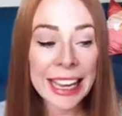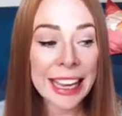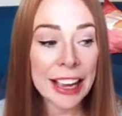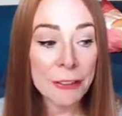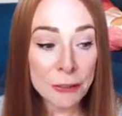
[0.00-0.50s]

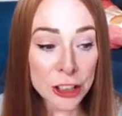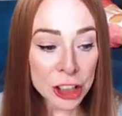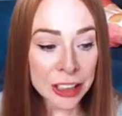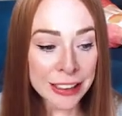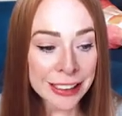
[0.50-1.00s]

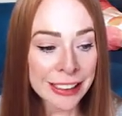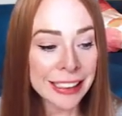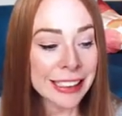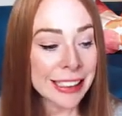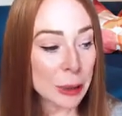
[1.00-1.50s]
efficient,
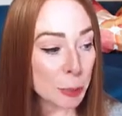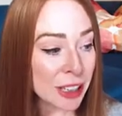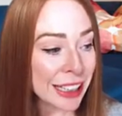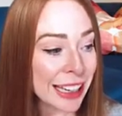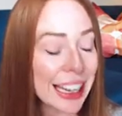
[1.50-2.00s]

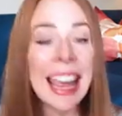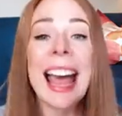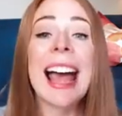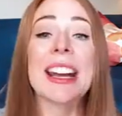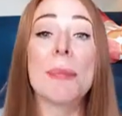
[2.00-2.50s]
speedy,
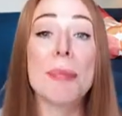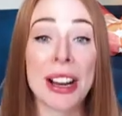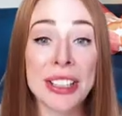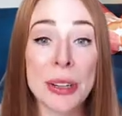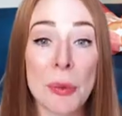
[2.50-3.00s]
and
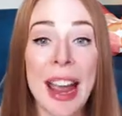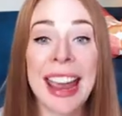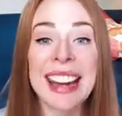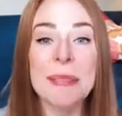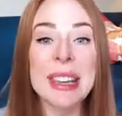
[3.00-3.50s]
abundant way.
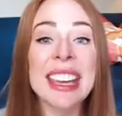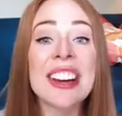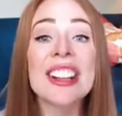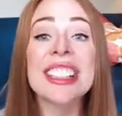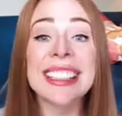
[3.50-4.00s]
And I'm
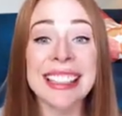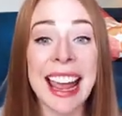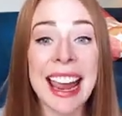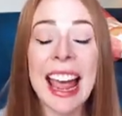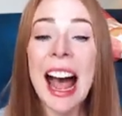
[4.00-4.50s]
here to
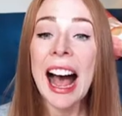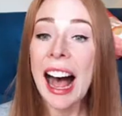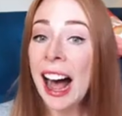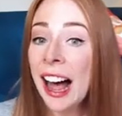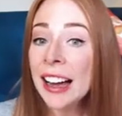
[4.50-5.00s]
say,
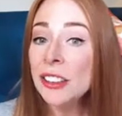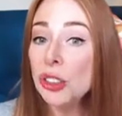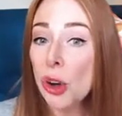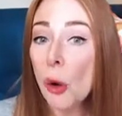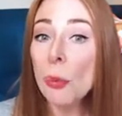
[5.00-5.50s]
I
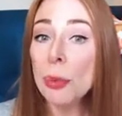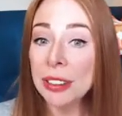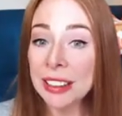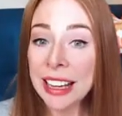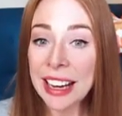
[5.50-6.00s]
don't
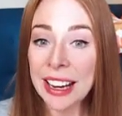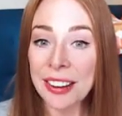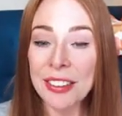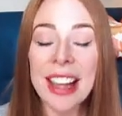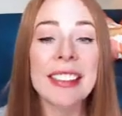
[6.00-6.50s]

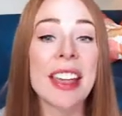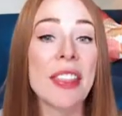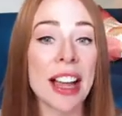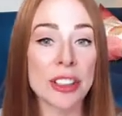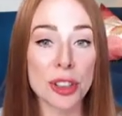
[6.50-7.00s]
believe that
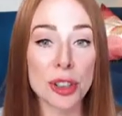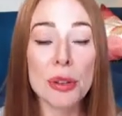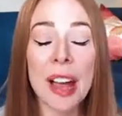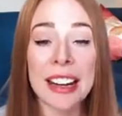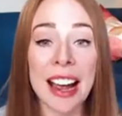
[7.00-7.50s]
that's
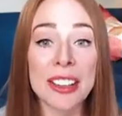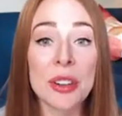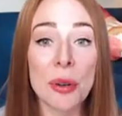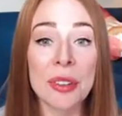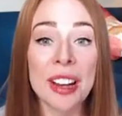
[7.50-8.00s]
true, and
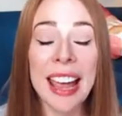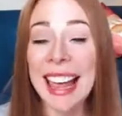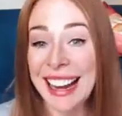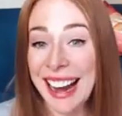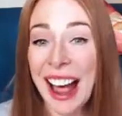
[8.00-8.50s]

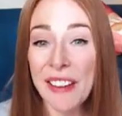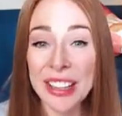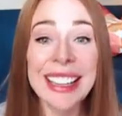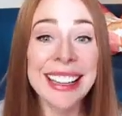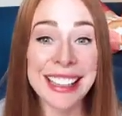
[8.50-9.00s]
I
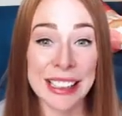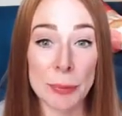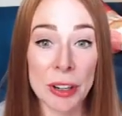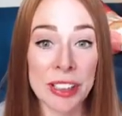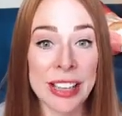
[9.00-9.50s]
haven't
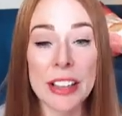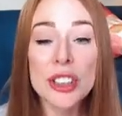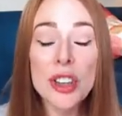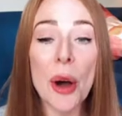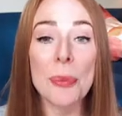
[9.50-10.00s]
experienced that.
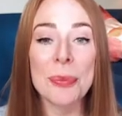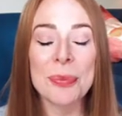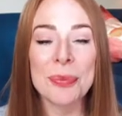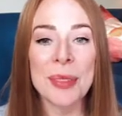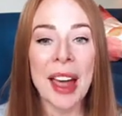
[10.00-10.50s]
So
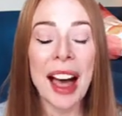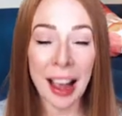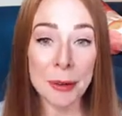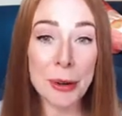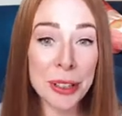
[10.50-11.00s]

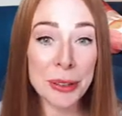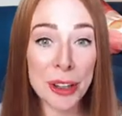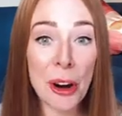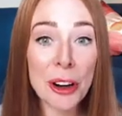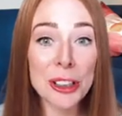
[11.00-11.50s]
I'm going to
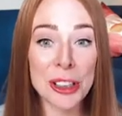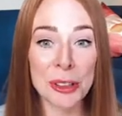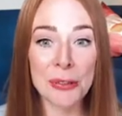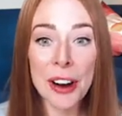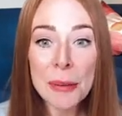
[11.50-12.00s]
encourage
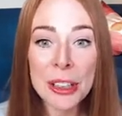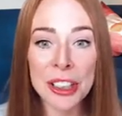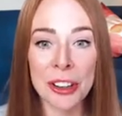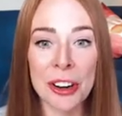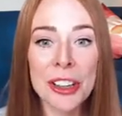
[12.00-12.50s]
you, very much
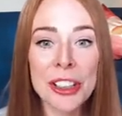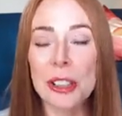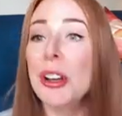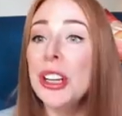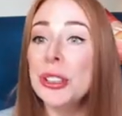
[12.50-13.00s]
encourage
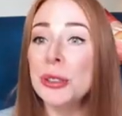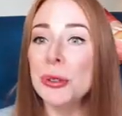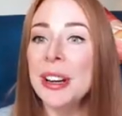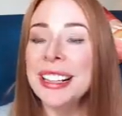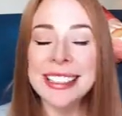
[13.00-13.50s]
you,
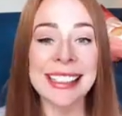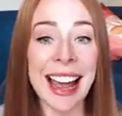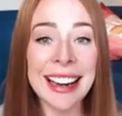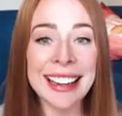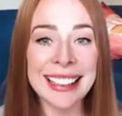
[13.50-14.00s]
to
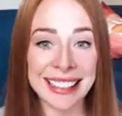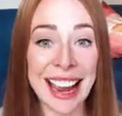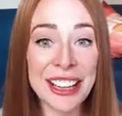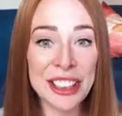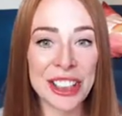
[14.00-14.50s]
set
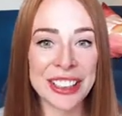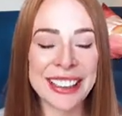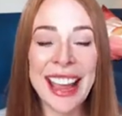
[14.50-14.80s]
intentions